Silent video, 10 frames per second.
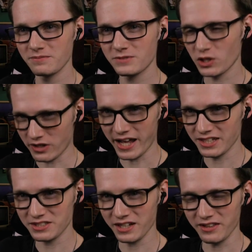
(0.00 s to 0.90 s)

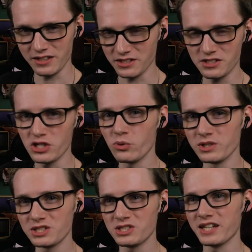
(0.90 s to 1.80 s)
sarcastic, like that she
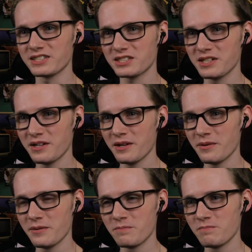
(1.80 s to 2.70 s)
was just,
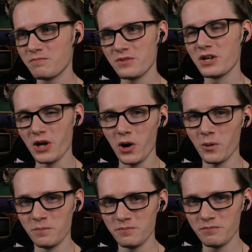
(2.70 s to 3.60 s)
you
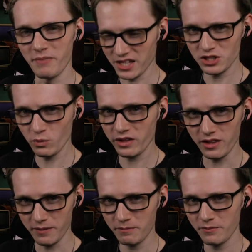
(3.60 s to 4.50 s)
know, messing with
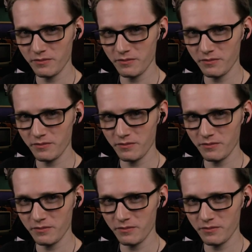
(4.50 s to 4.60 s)
him,